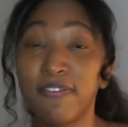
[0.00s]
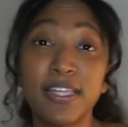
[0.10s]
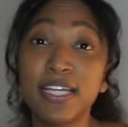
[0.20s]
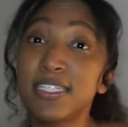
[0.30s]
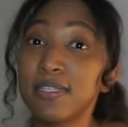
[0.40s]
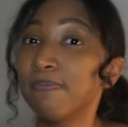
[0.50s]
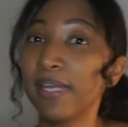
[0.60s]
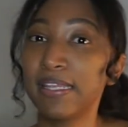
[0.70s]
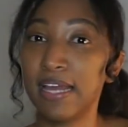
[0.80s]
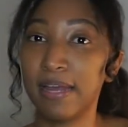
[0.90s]
And that doesn't
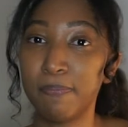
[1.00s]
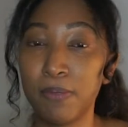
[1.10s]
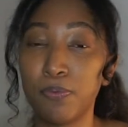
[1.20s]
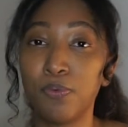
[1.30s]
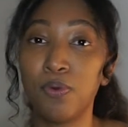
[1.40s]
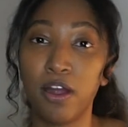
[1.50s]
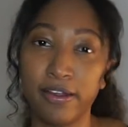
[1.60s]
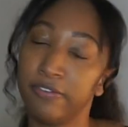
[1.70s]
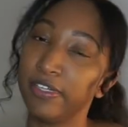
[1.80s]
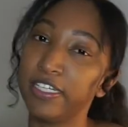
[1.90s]
mean that people who are in
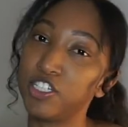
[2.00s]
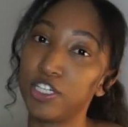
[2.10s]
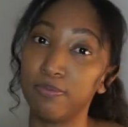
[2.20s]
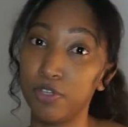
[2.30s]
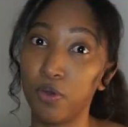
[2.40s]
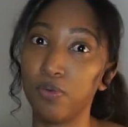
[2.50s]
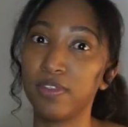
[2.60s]
a relationship don't.